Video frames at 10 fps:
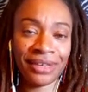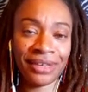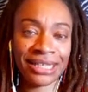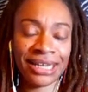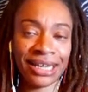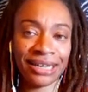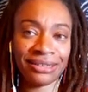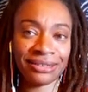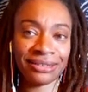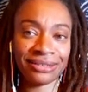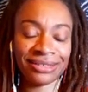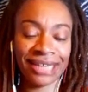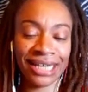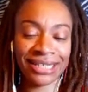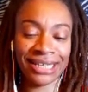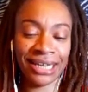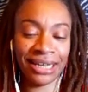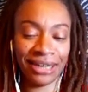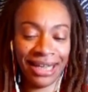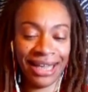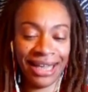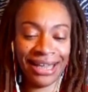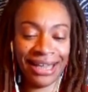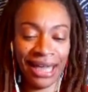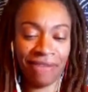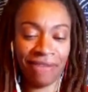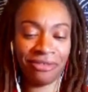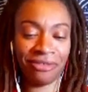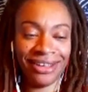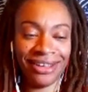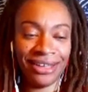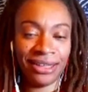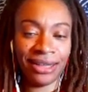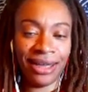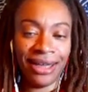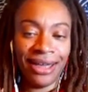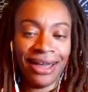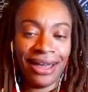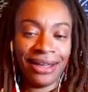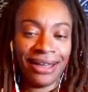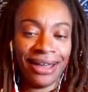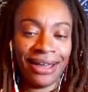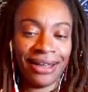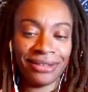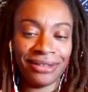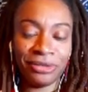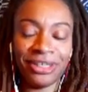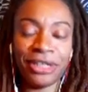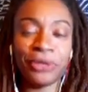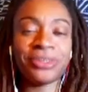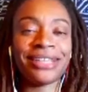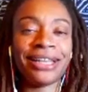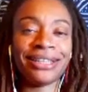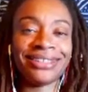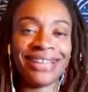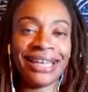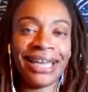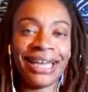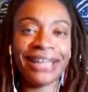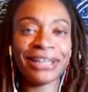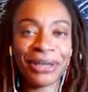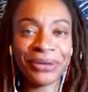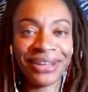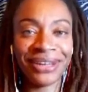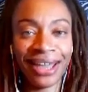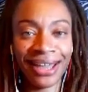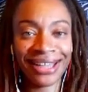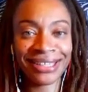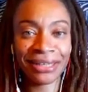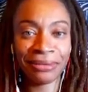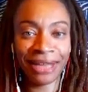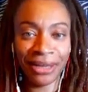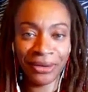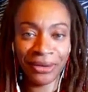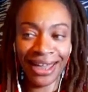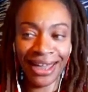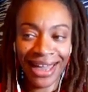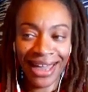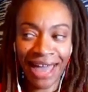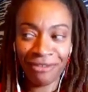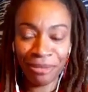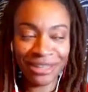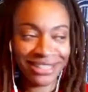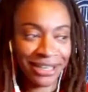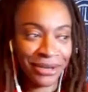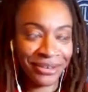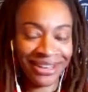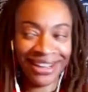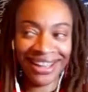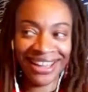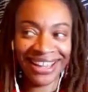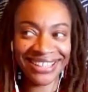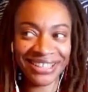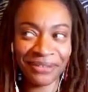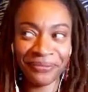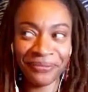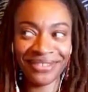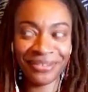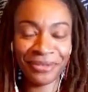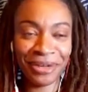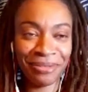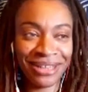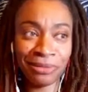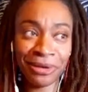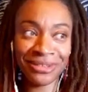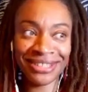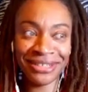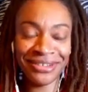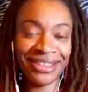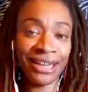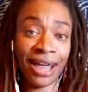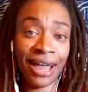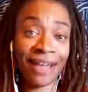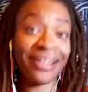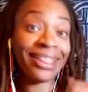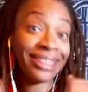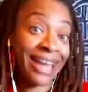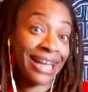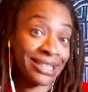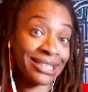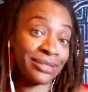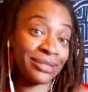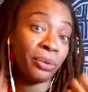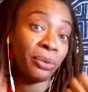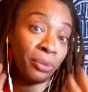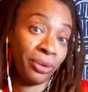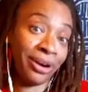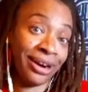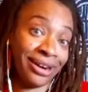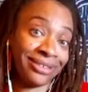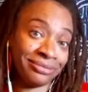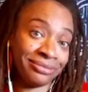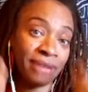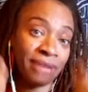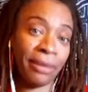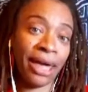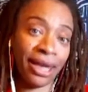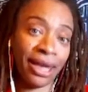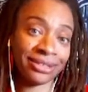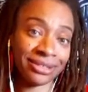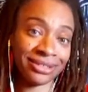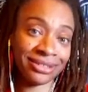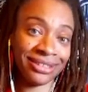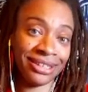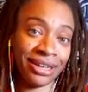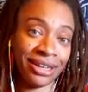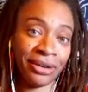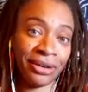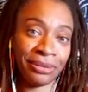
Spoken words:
Because like I said, okay, I have like I, the goose that laid the golden eggs. So I'm like, okay, I have a bunch of golden eggs. What am I supposed to do with it now? That's where I'm at. I'm like,